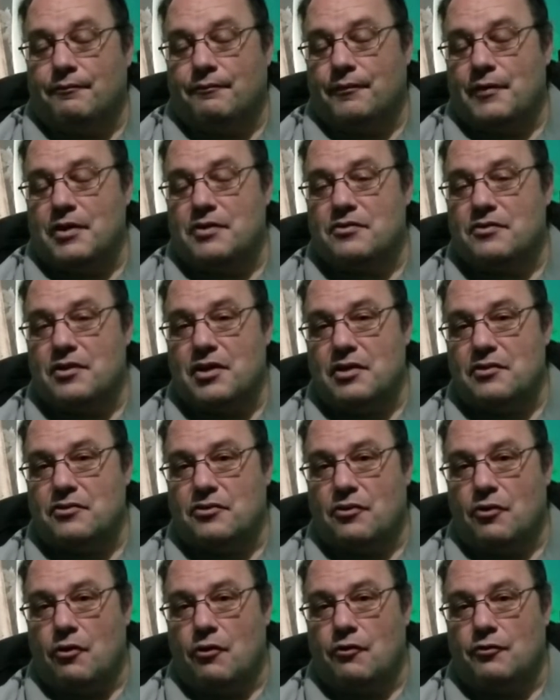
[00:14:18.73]
It's it's
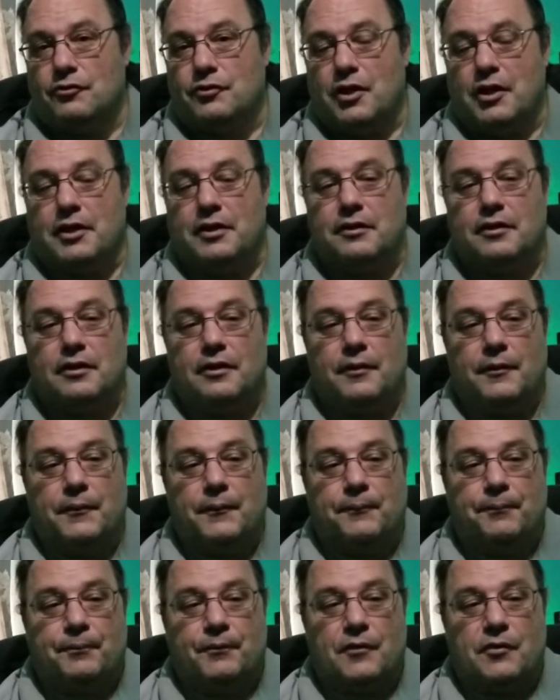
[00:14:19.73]
the whole flight.
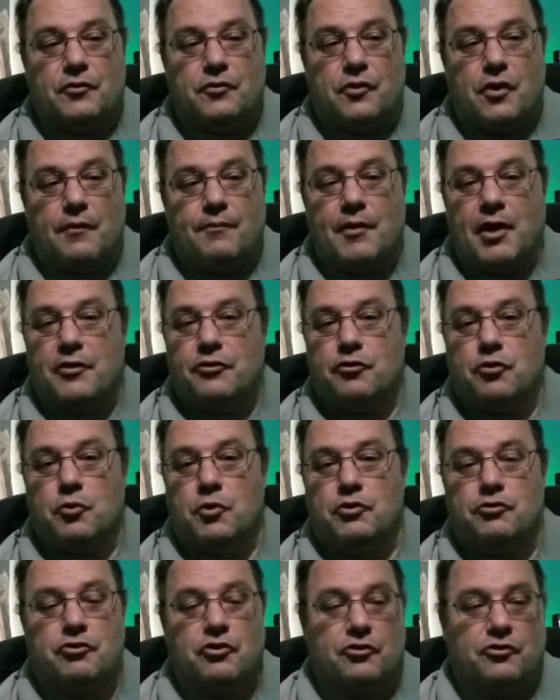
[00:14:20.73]
So I'm not
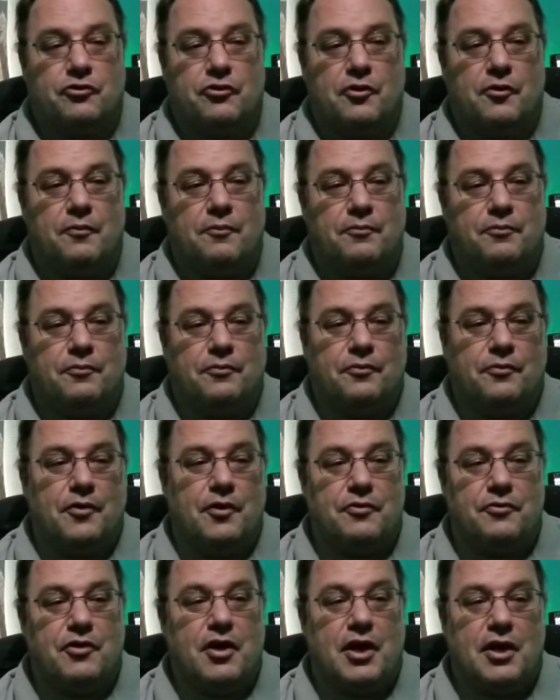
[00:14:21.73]
doing just the the
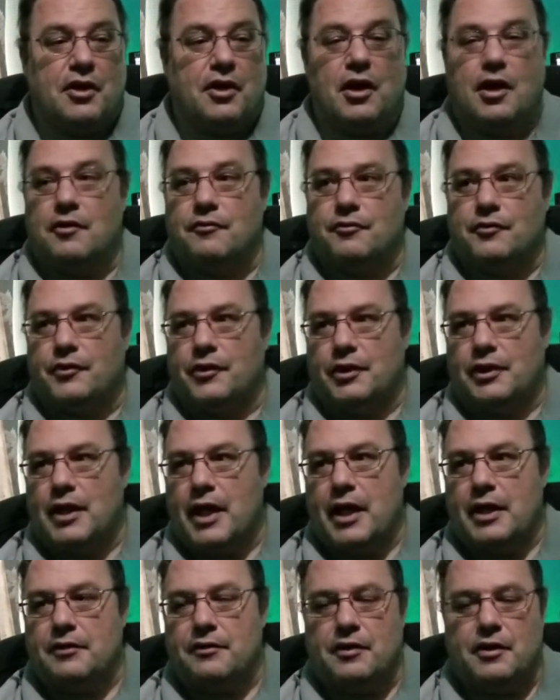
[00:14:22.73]
takeoff and the
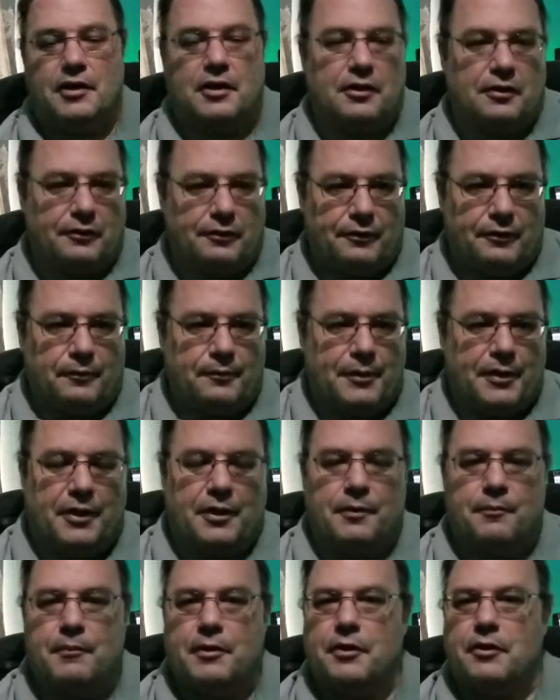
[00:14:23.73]
landing and a little bit in
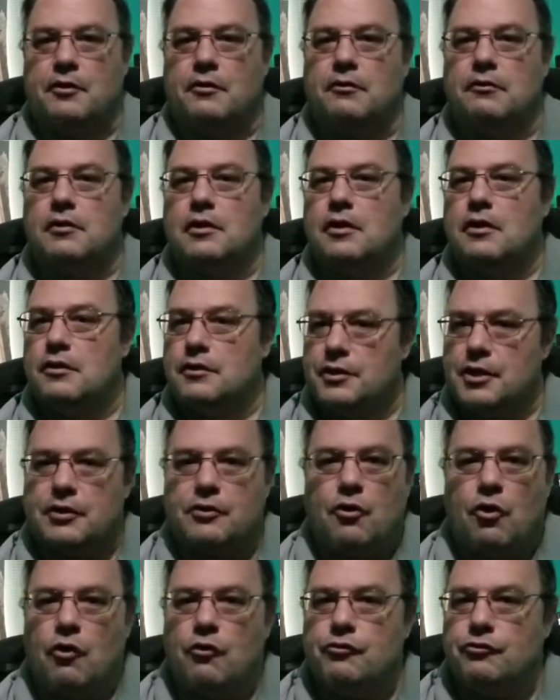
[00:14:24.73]
the middle. Got
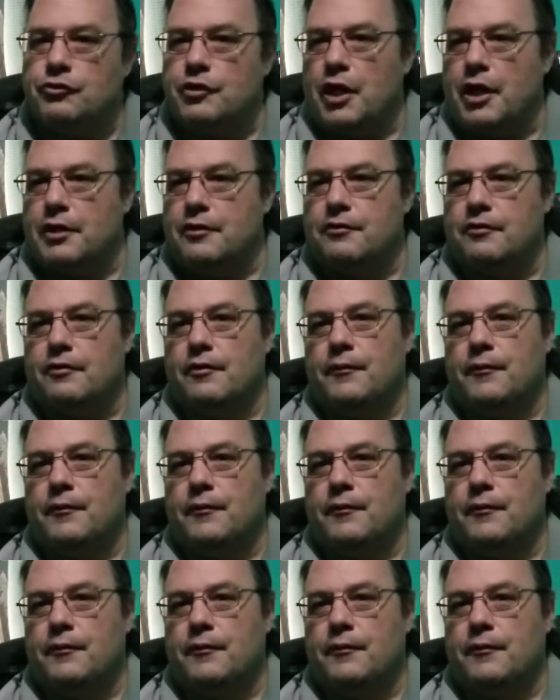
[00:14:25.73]
the whole flight.